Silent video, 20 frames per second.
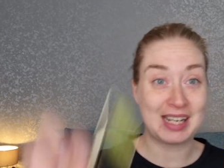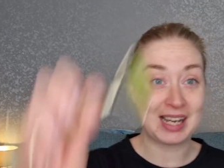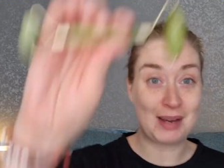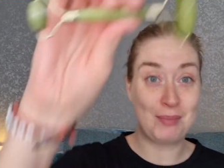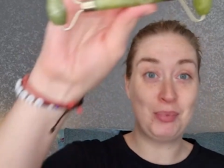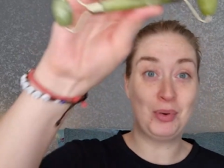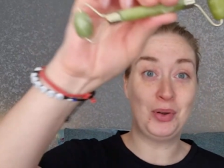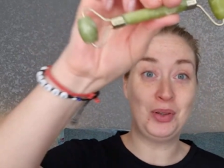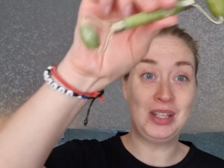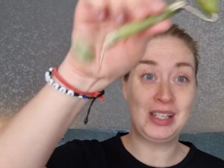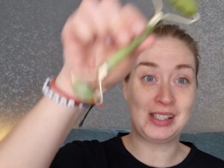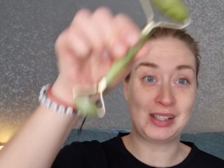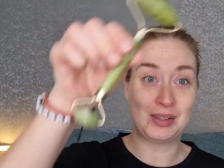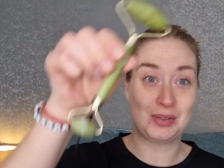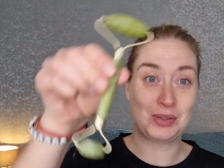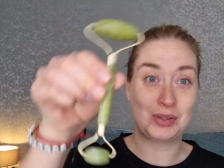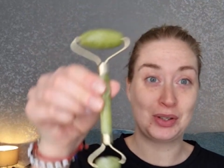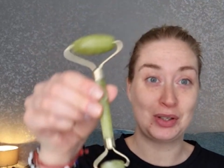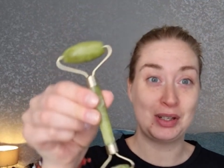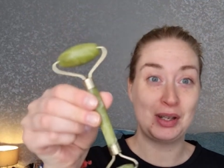I brought this. I was
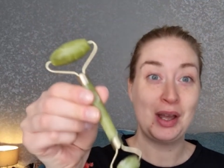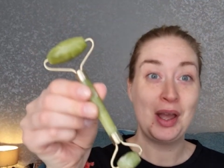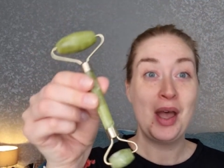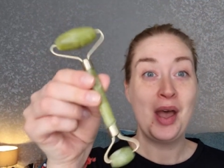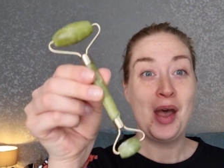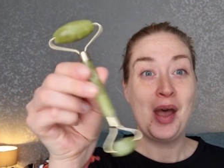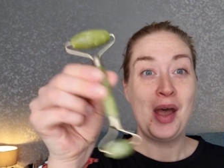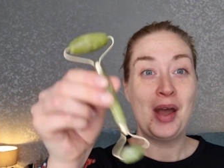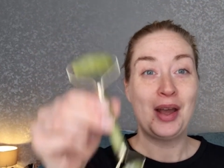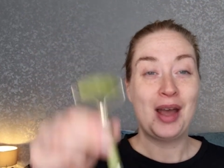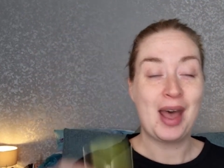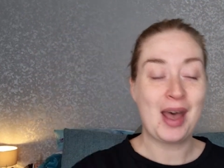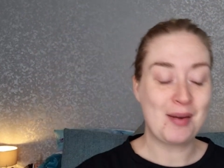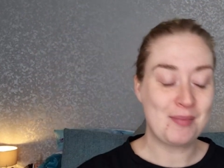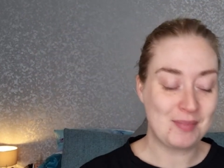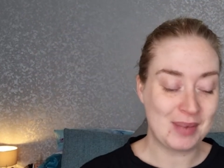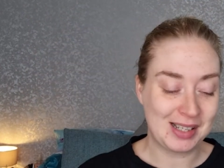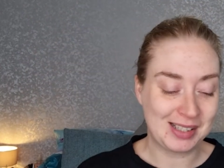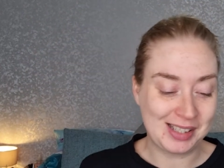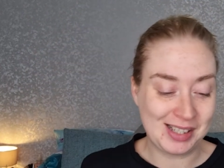going to
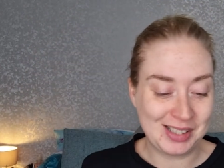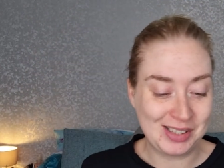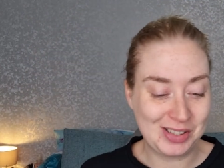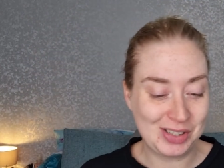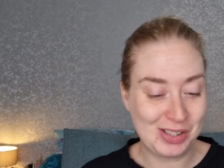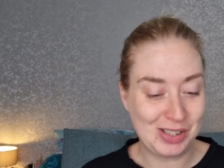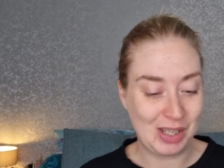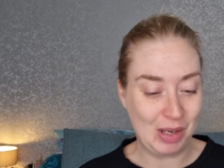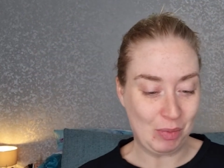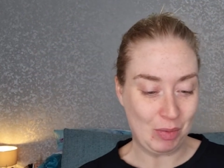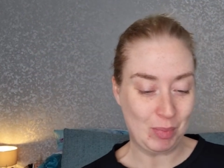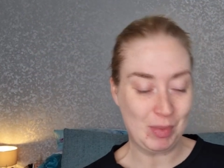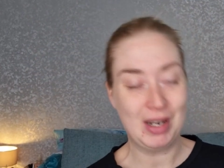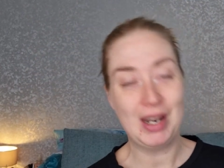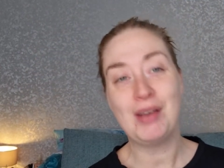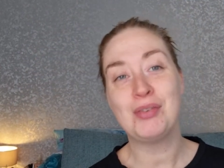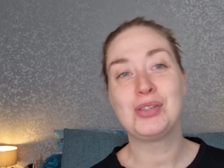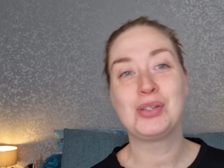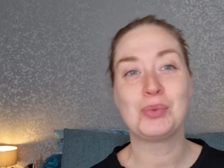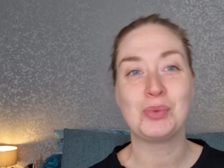massage the serum in
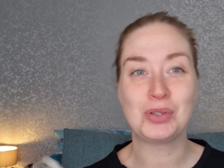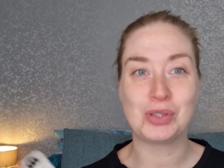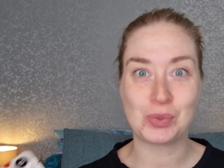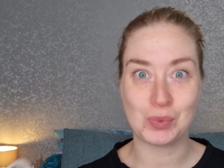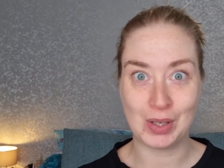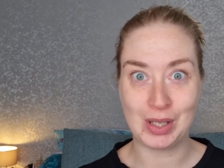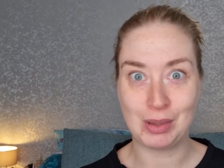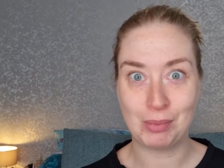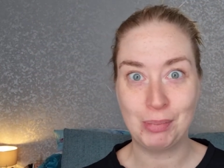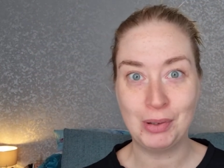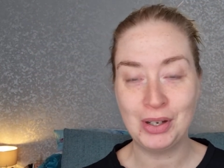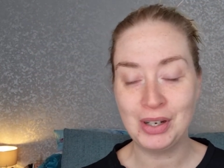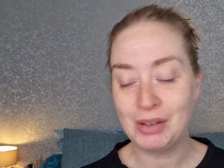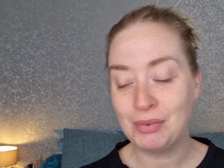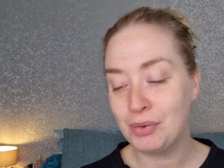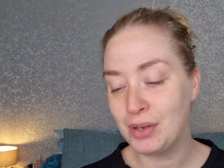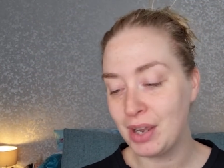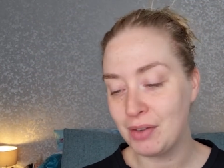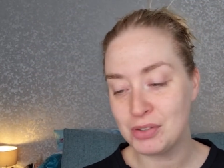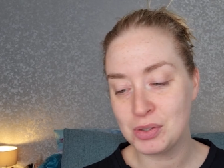afterwards with. But if
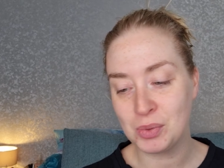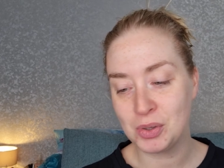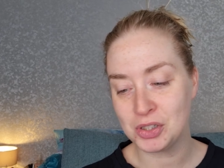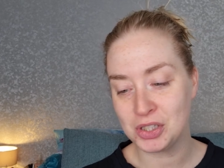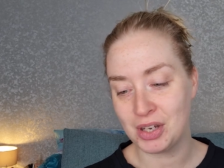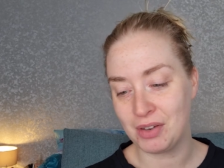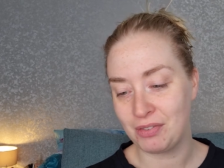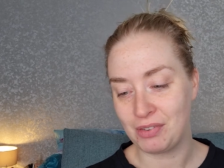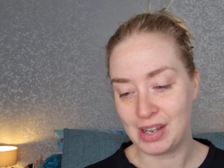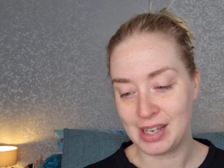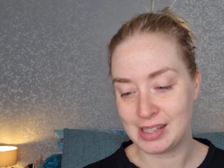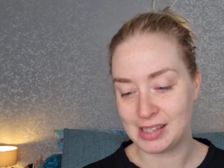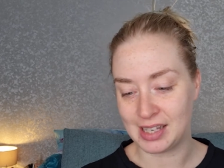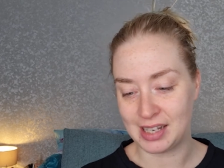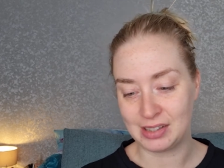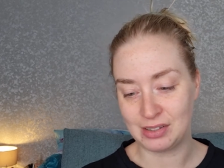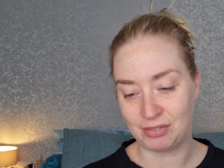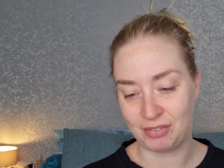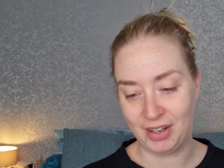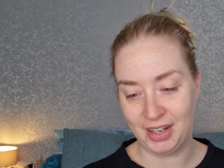we have to wash our face,
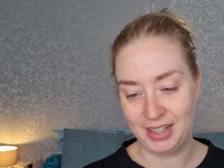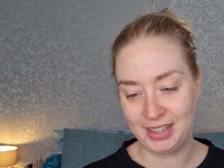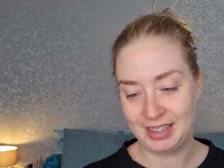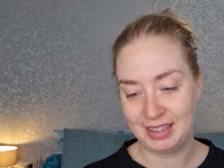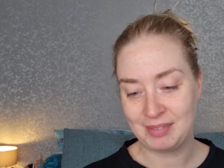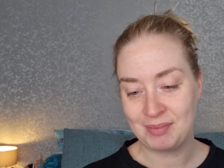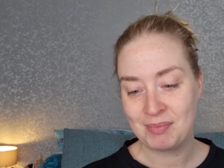that's fine.